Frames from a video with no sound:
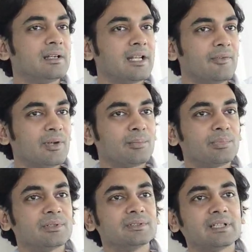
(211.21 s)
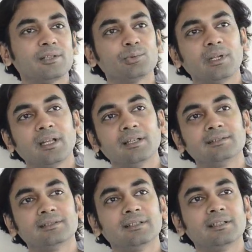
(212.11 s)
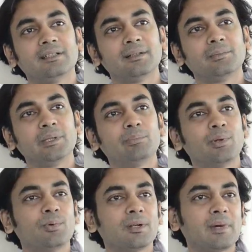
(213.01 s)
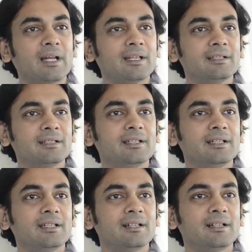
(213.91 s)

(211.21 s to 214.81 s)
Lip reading: developers as well as the people who are buying the